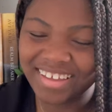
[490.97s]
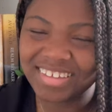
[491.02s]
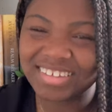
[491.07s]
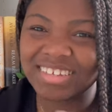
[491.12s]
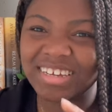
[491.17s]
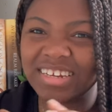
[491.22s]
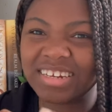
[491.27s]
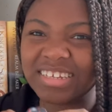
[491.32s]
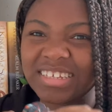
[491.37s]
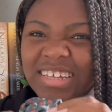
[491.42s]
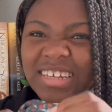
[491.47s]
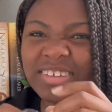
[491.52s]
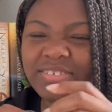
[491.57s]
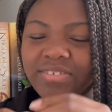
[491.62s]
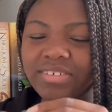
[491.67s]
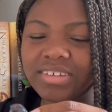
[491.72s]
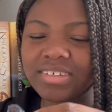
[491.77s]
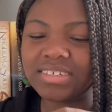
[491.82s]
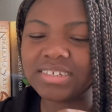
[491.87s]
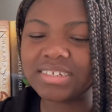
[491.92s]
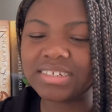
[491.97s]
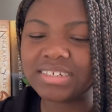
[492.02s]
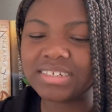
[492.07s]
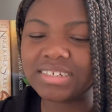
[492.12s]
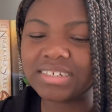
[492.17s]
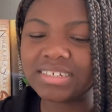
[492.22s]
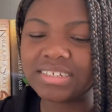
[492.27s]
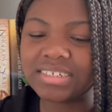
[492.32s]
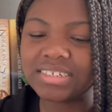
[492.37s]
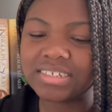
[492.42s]
kind of like feels like
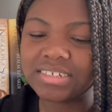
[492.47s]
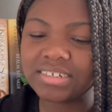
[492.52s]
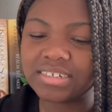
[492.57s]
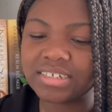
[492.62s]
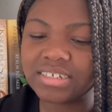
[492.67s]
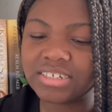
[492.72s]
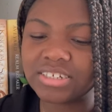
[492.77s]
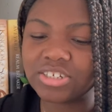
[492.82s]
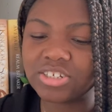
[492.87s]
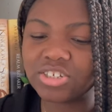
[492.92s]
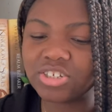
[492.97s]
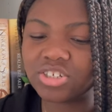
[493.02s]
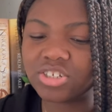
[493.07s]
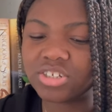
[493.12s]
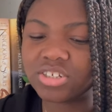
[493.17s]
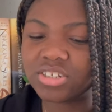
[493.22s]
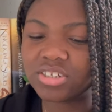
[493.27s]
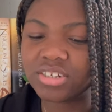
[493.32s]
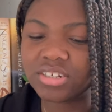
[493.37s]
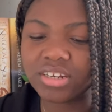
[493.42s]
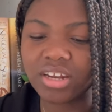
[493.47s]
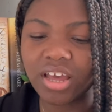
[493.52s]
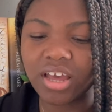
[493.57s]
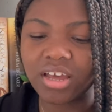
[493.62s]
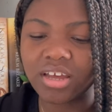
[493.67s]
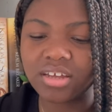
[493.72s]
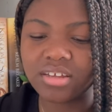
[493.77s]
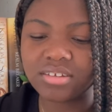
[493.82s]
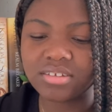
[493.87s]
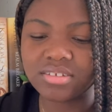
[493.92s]
a silkish,
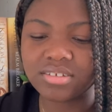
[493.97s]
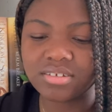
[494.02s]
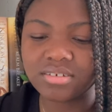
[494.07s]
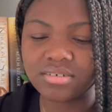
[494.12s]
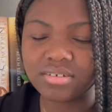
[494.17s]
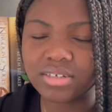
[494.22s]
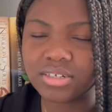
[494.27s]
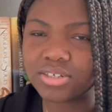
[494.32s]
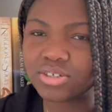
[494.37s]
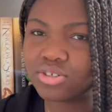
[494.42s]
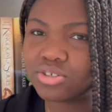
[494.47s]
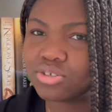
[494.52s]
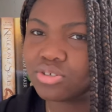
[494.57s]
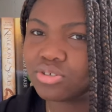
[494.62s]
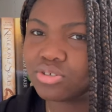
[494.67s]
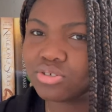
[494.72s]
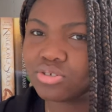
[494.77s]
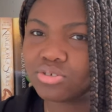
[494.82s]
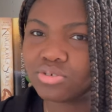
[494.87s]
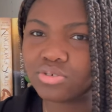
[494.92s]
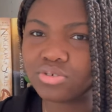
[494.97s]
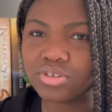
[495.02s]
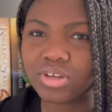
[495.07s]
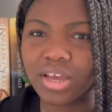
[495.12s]
not silkish.